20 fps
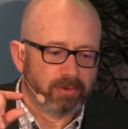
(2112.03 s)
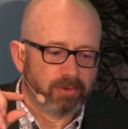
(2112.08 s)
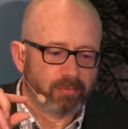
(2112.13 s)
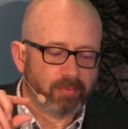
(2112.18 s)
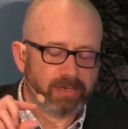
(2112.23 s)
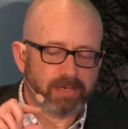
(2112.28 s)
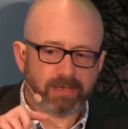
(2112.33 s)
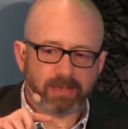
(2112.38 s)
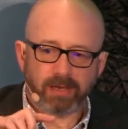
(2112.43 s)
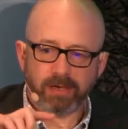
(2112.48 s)

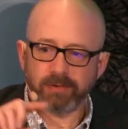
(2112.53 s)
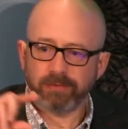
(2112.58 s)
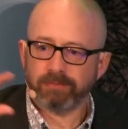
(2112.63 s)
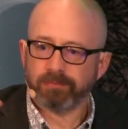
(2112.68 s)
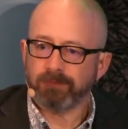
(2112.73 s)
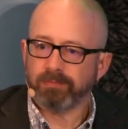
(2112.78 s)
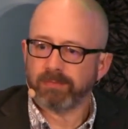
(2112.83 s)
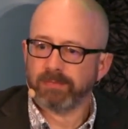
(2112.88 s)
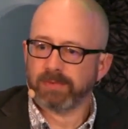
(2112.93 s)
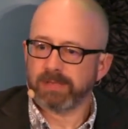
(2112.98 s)
when you kind of
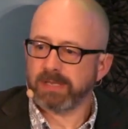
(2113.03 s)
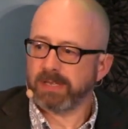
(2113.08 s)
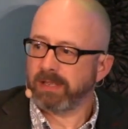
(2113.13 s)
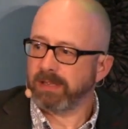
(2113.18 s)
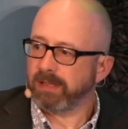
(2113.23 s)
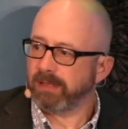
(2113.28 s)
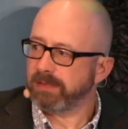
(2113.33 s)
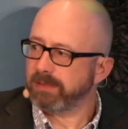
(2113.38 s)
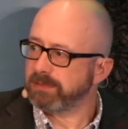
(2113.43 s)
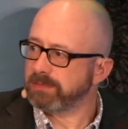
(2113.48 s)

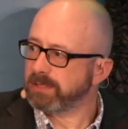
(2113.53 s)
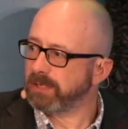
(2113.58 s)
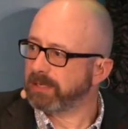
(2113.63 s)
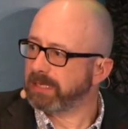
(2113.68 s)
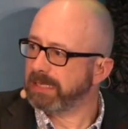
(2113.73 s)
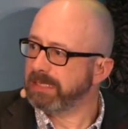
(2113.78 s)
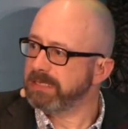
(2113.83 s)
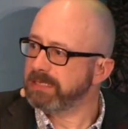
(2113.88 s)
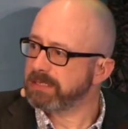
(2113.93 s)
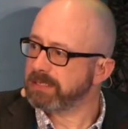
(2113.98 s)
uh,
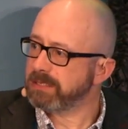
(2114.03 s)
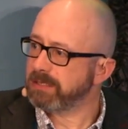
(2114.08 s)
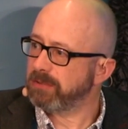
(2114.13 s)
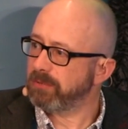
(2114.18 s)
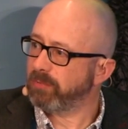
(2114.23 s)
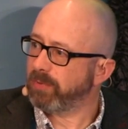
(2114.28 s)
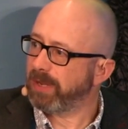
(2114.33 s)
dug into